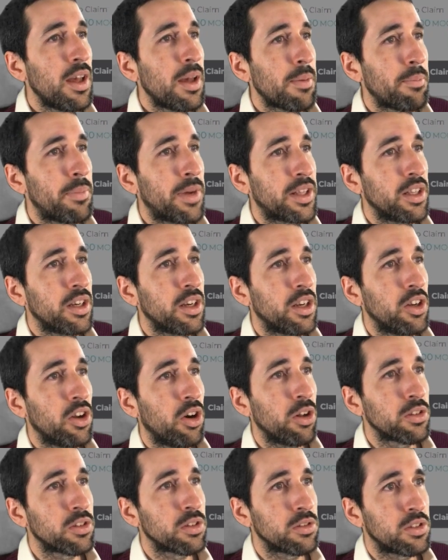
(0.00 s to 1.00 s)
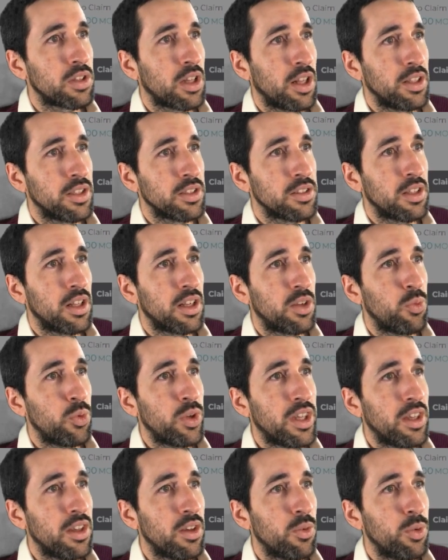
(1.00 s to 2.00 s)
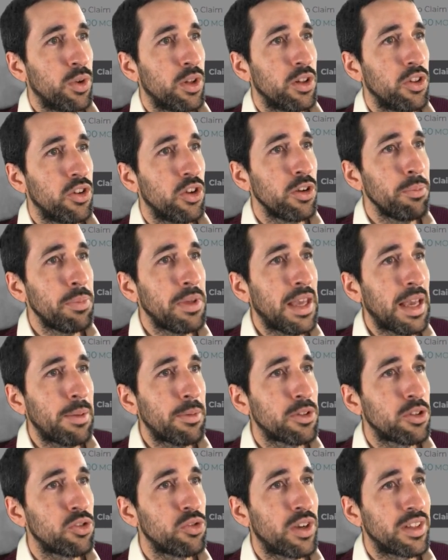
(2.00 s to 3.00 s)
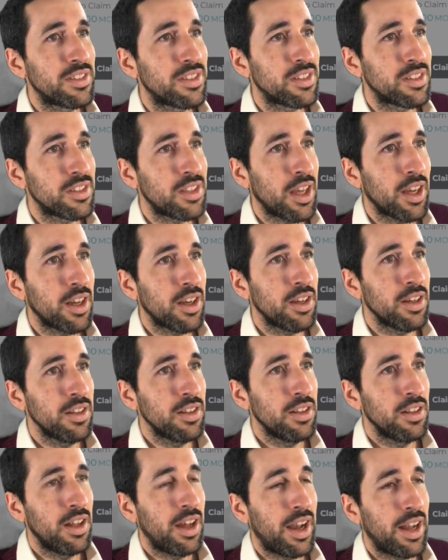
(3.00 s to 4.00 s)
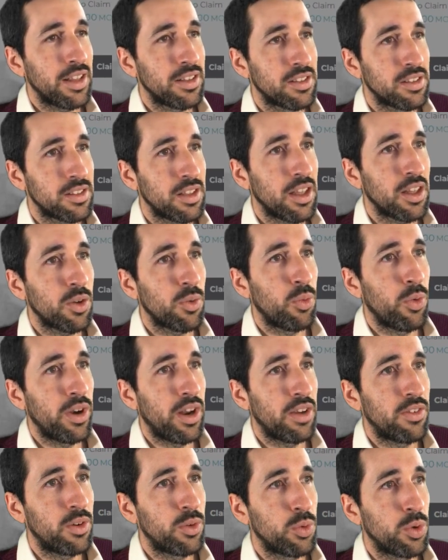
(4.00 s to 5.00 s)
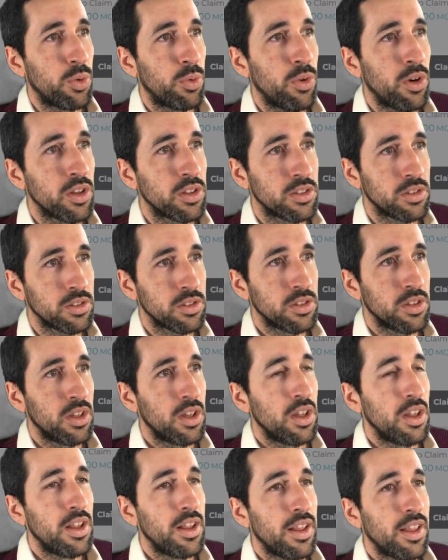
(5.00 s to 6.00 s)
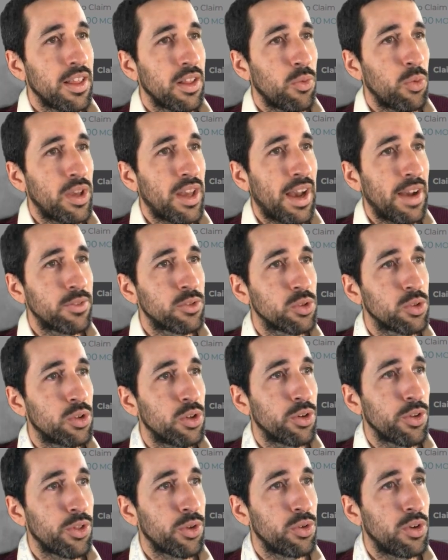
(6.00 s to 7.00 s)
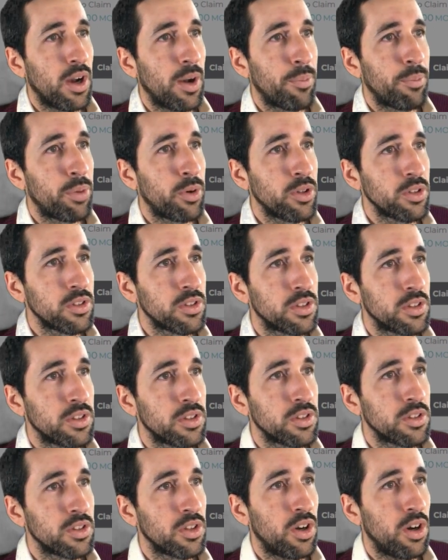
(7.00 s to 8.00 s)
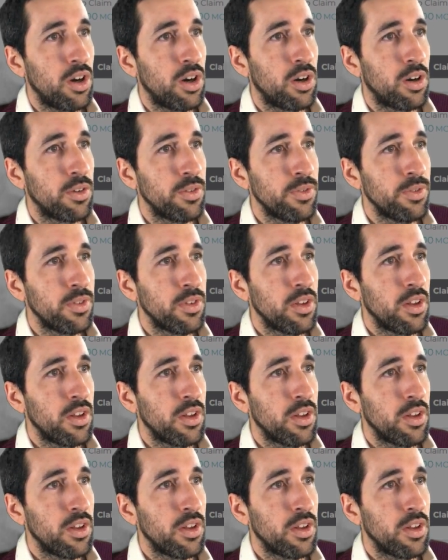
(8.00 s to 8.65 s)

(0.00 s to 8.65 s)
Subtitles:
But then it also tells us that we will not be able to unstake whenever we want. We have to go through a process of